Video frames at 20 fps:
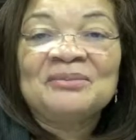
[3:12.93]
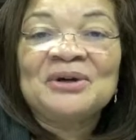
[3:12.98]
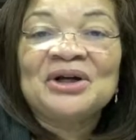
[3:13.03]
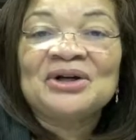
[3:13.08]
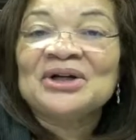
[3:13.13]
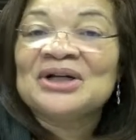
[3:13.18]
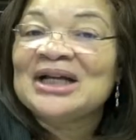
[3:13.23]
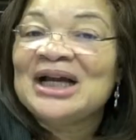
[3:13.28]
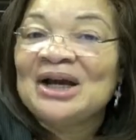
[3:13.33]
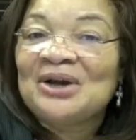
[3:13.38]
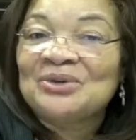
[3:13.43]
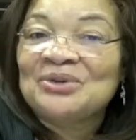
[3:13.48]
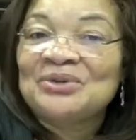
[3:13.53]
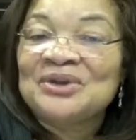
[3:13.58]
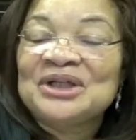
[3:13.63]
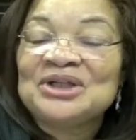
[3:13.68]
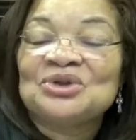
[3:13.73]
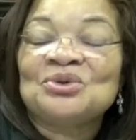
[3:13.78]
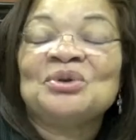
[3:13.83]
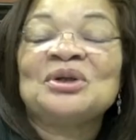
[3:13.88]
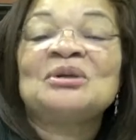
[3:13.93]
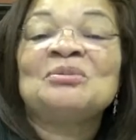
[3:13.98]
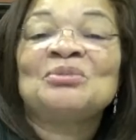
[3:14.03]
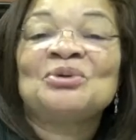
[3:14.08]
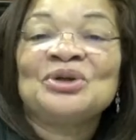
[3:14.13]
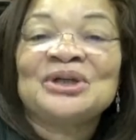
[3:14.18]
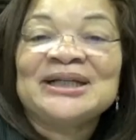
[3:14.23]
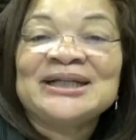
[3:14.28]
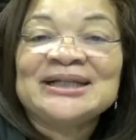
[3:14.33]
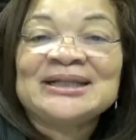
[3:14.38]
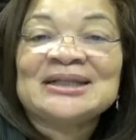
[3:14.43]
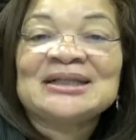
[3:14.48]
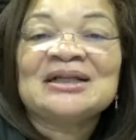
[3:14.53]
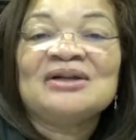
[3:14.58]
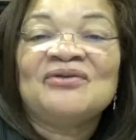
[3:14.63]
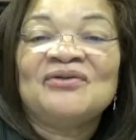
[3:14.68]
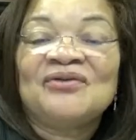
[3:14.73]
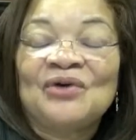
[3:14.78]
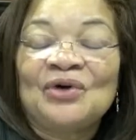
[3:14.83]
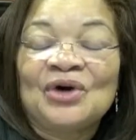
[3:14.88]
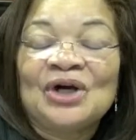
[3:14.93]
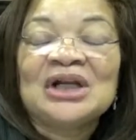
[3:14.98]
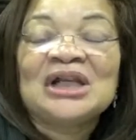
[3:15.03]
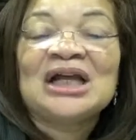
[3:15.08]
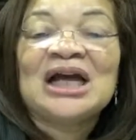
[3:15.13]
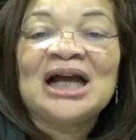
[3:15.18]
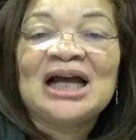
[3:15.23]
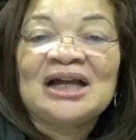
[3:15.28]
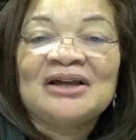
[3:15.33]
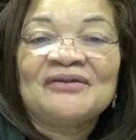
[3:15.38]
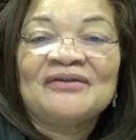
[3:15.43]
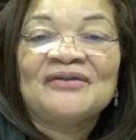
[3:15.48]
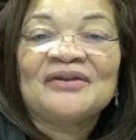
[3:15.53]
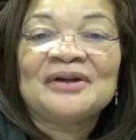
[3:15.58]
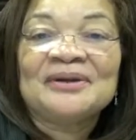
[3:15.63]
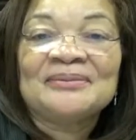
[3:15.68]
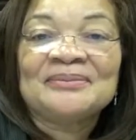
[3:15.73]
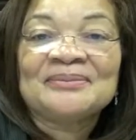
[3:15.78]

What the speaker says: American Outreach with Priest for Life.